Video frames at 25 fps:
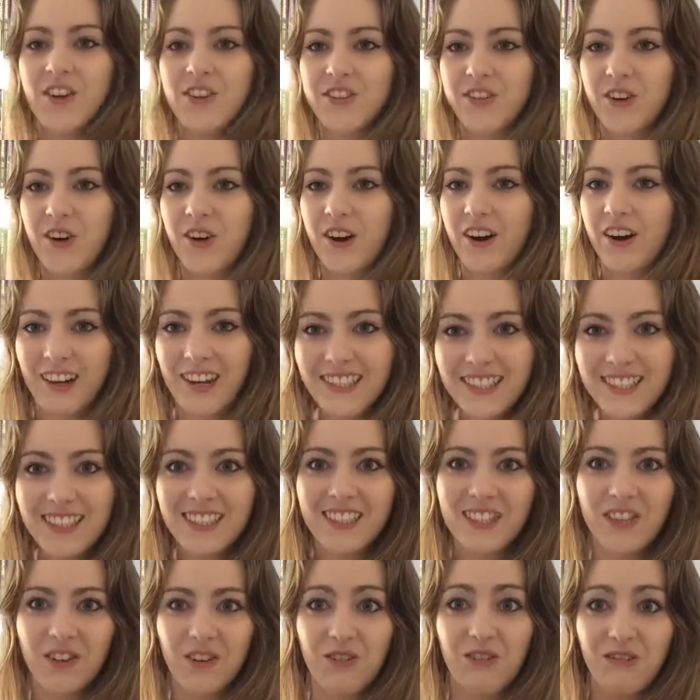So you guys
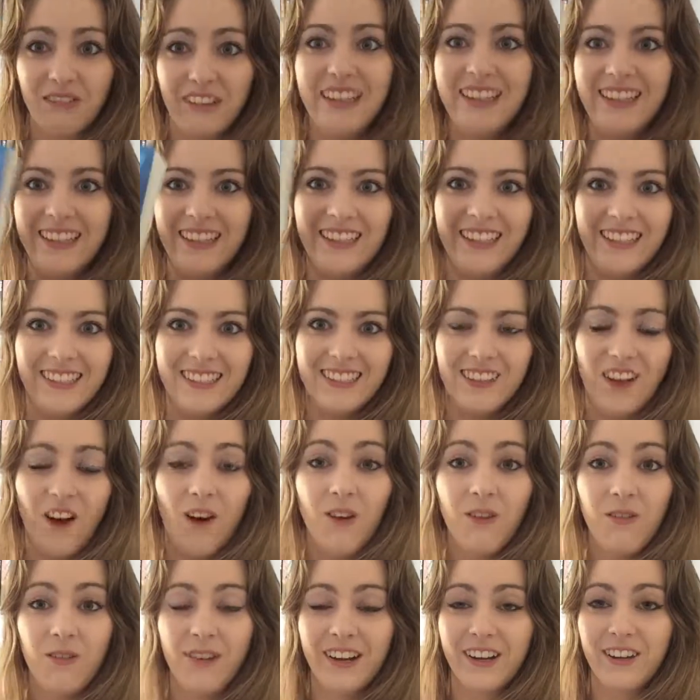need to read this.
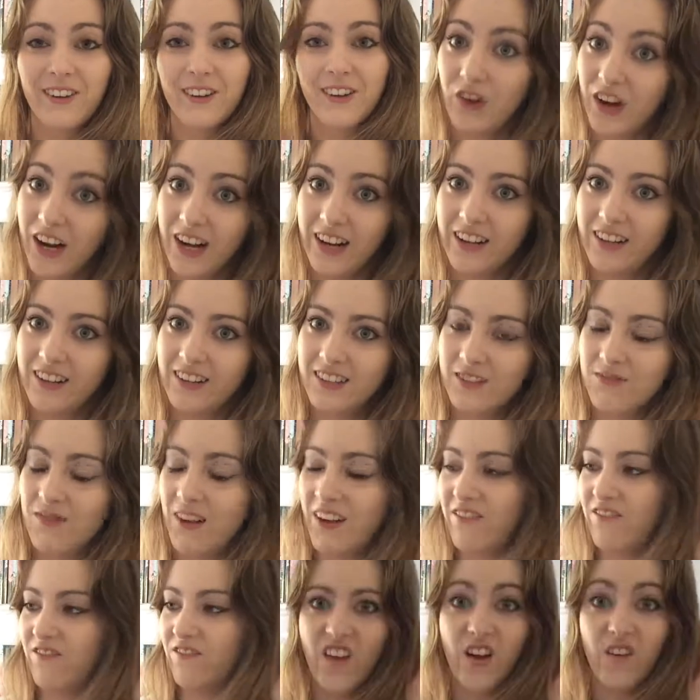Oh my god, read it. It's
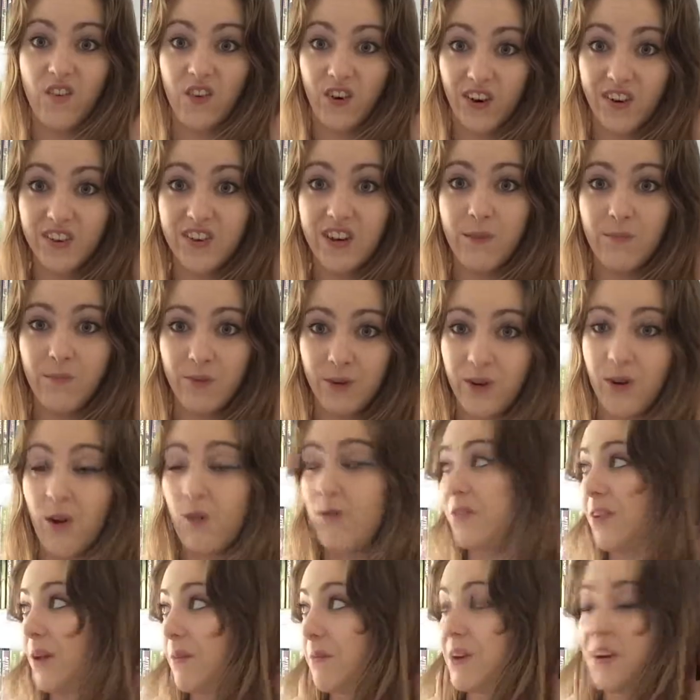my favourite contemporary
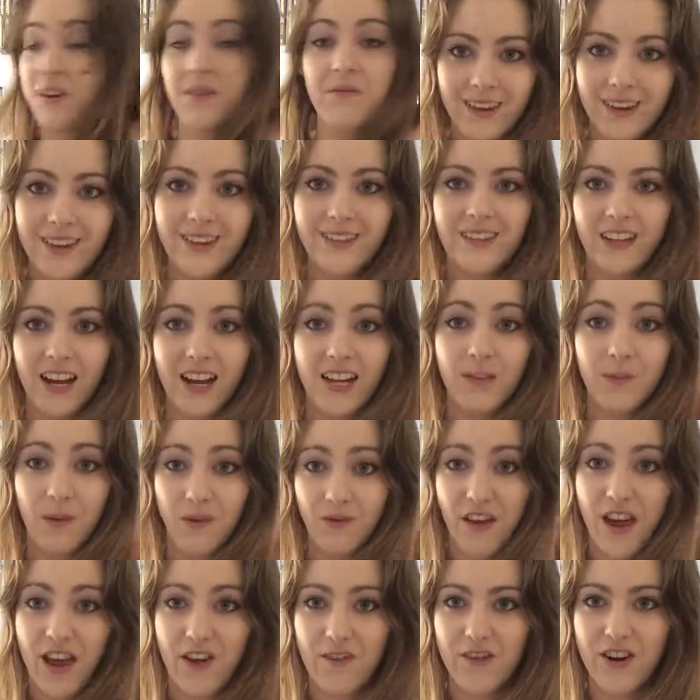novel. I'm gonna say it's my
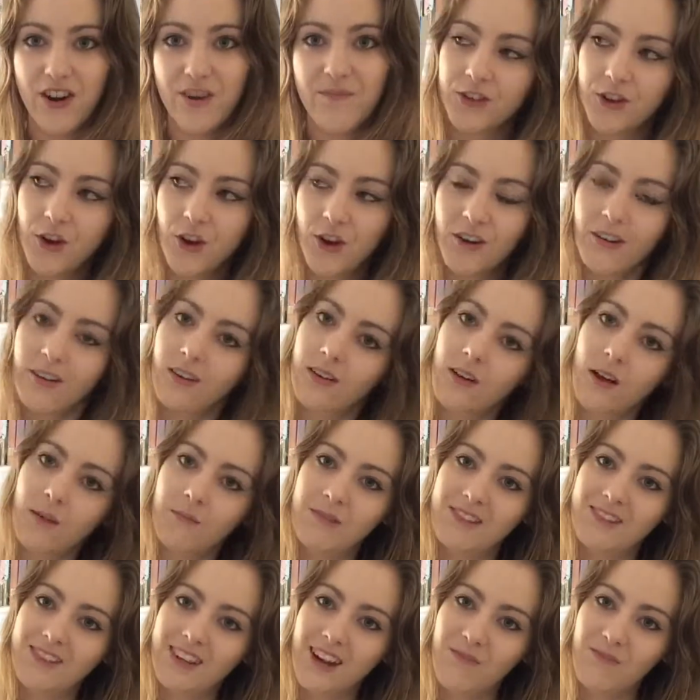favourite. So
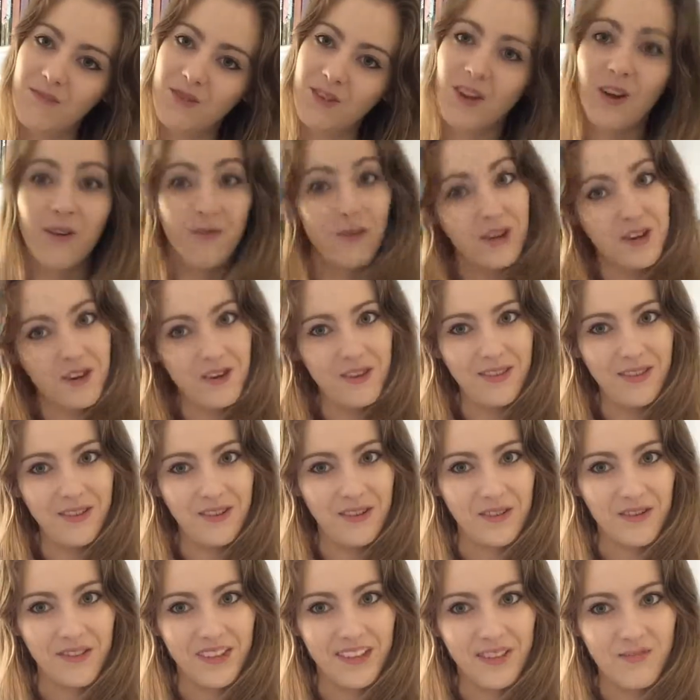comment down below what you
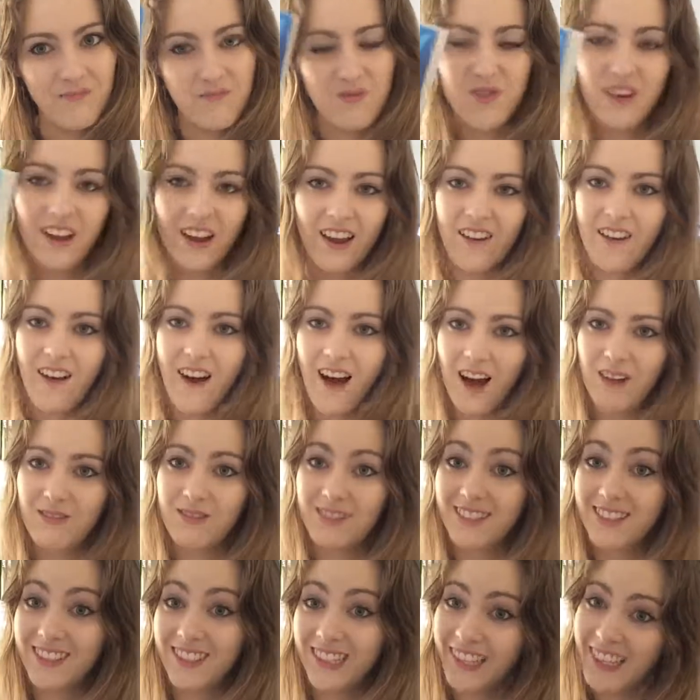thought of this book, and I
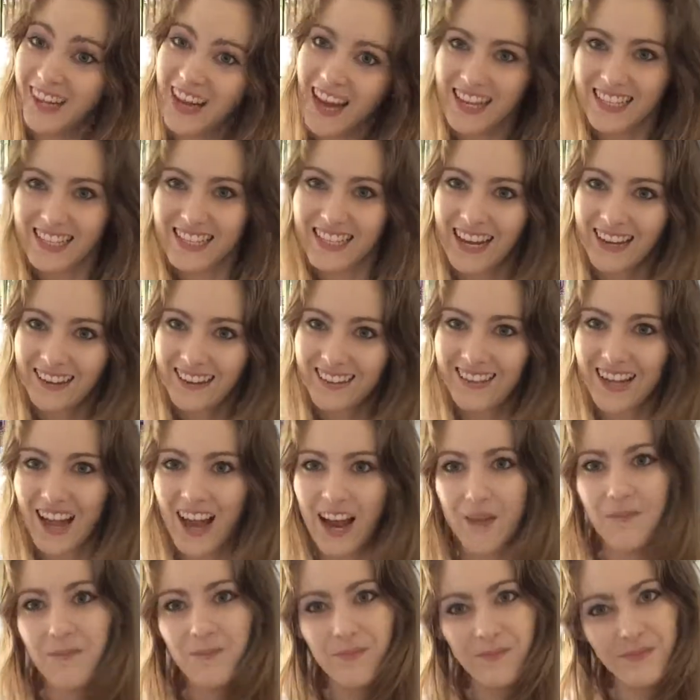will see you guys next
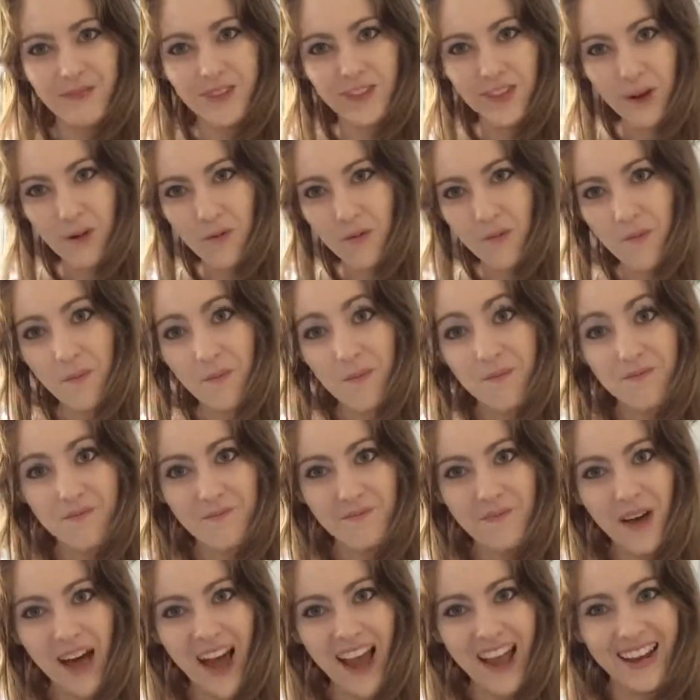time. So
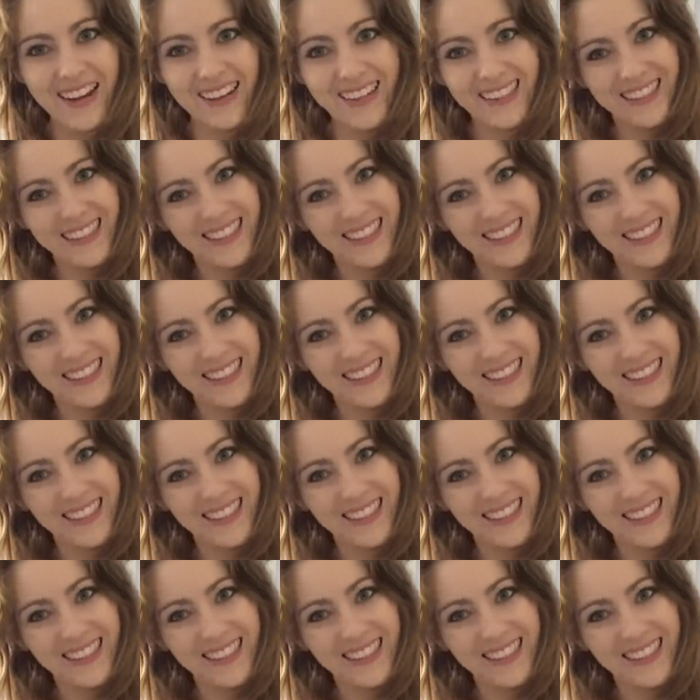bye.